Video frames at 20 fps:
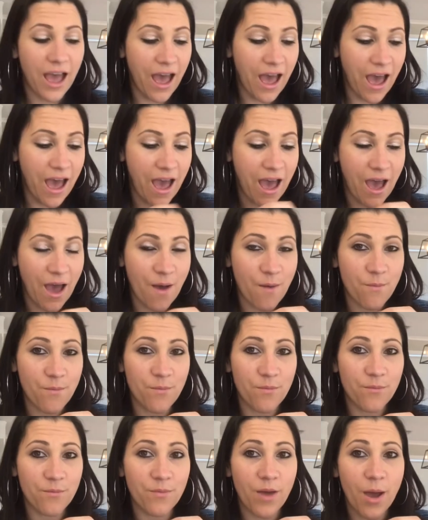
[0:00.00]

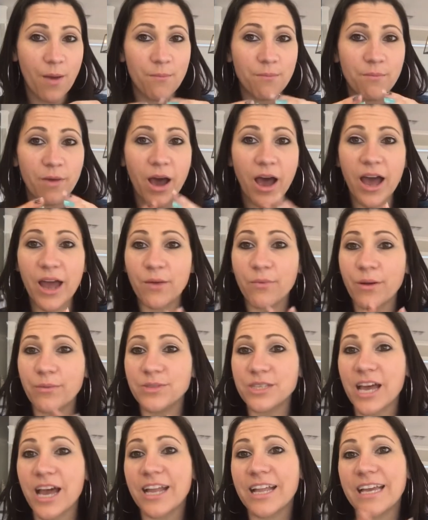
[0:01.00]
My
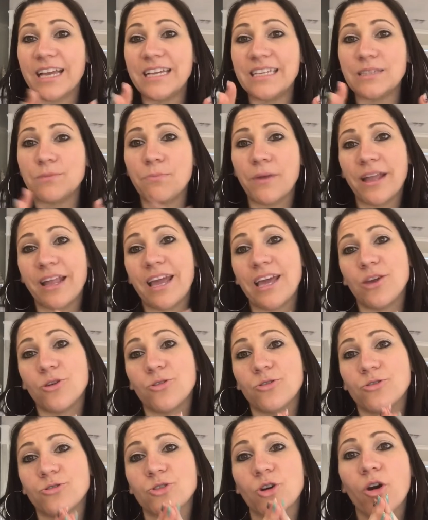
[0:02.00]
website is
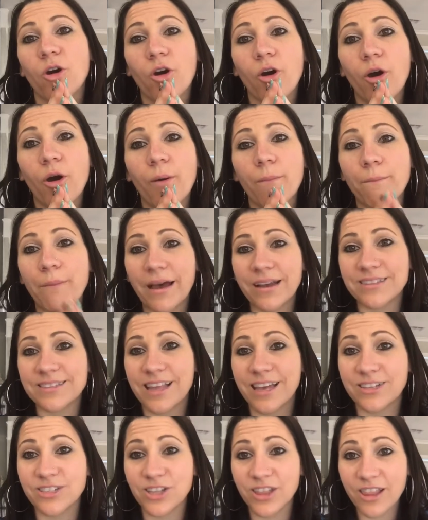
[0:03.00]

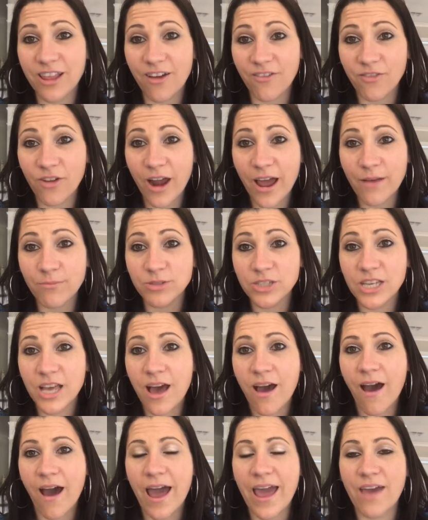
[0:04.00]
benau.com/lovewrapped.
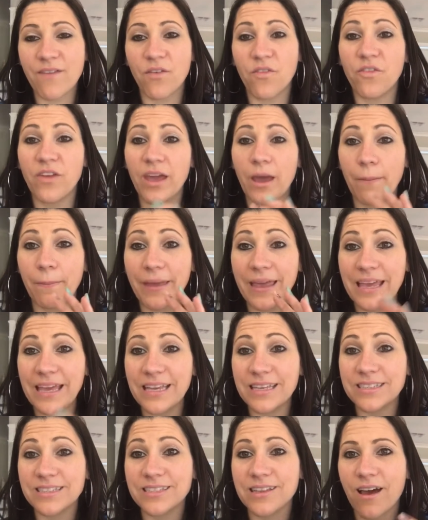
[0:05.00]
I have a
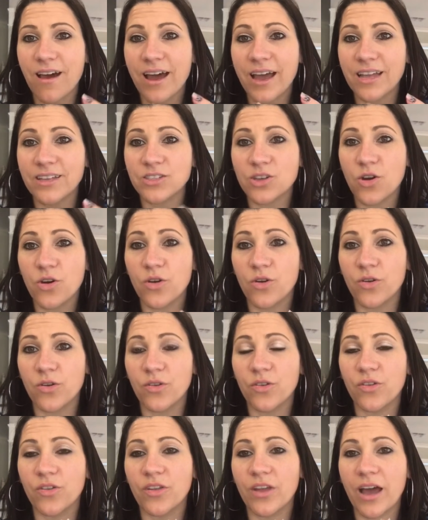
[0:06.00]
VIP site
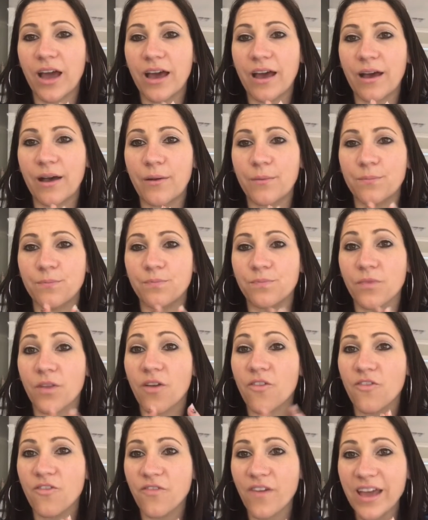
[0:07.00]
on
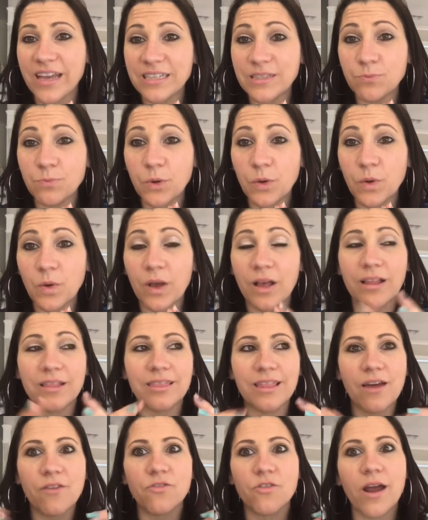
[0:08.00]
Facebook,
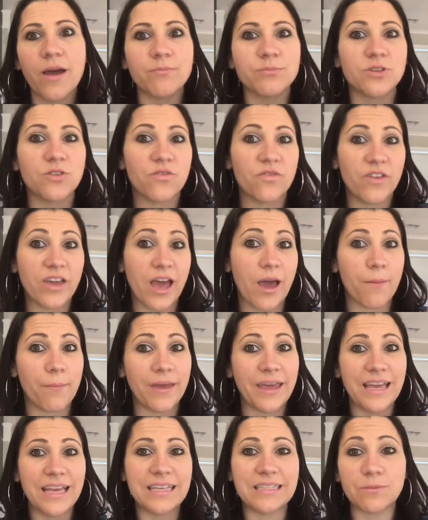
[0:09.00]
Lovewrapped
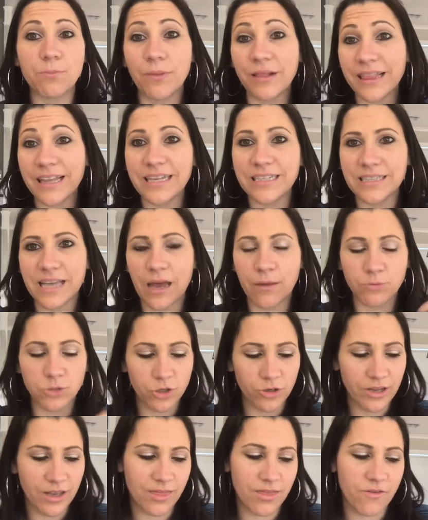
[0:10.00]
VIPs. Please come
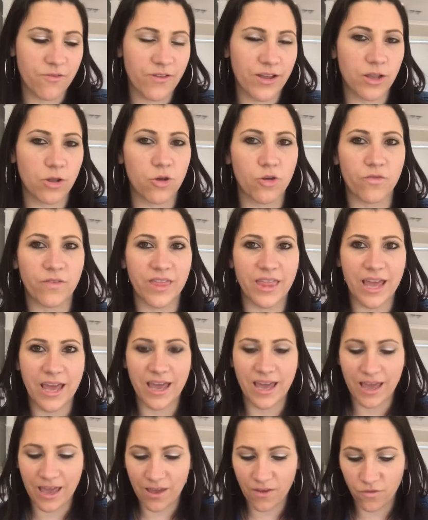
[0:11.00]
join in the fun over
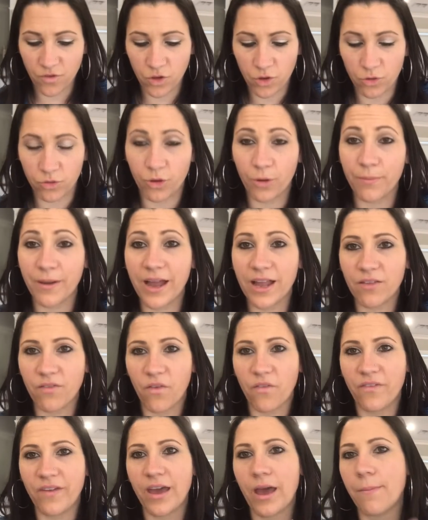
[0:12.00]
there if you're not part of
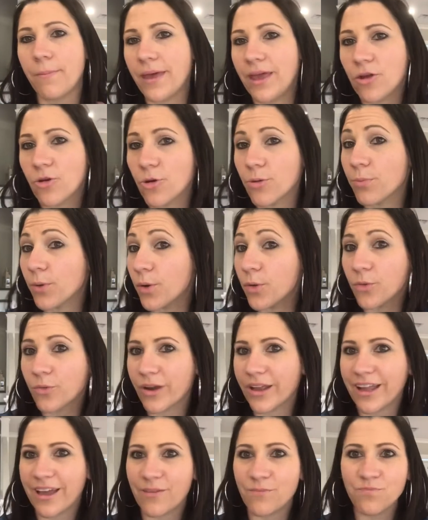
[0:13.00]
a VIP group
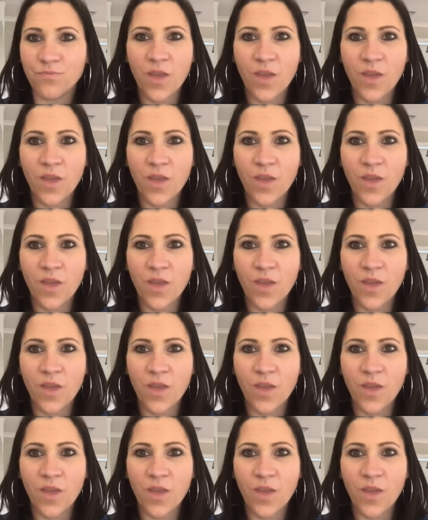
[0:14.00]
already.